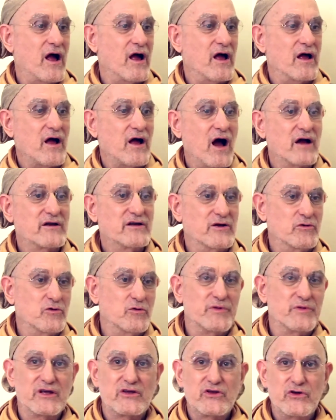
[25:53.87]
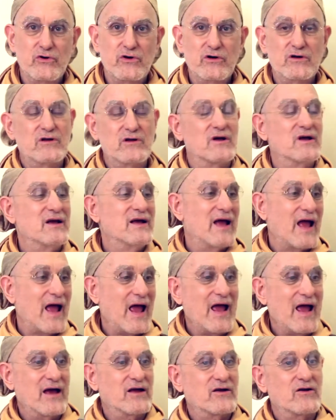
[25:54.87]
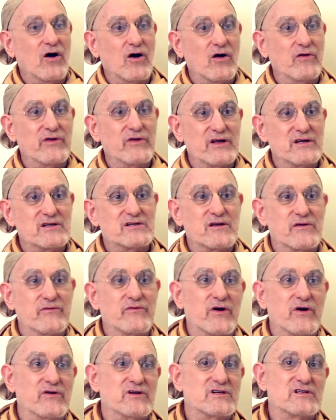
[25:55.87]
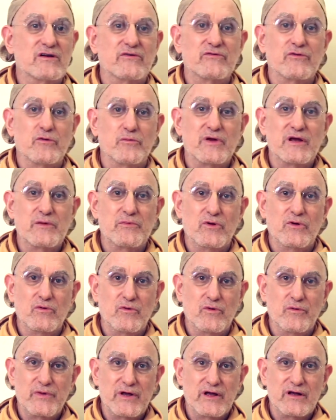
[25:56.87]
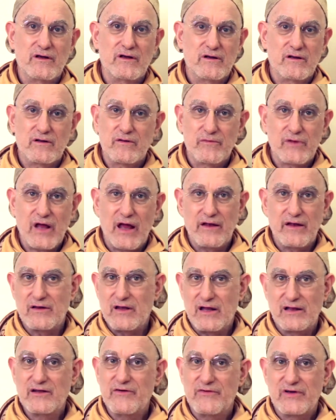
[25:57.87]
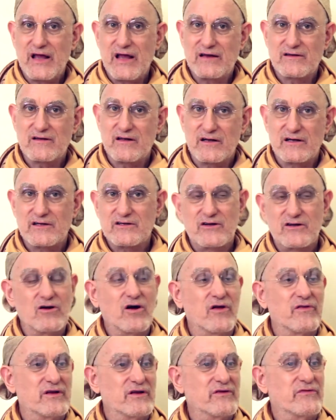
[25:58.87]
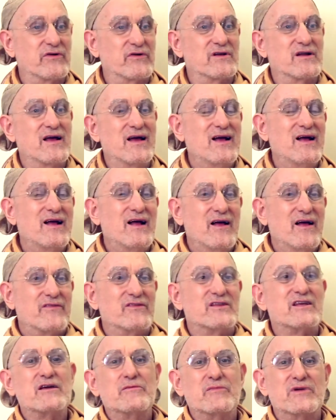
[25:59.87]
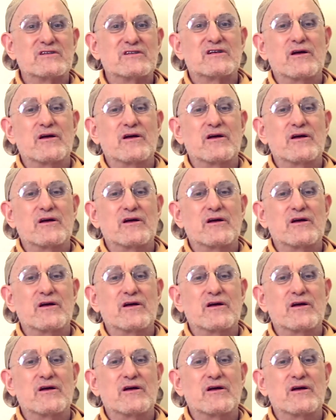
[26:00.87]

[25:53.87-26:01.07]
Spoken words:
Agni will be cured, and all these very sinful people will be, and living entities, all the different demons.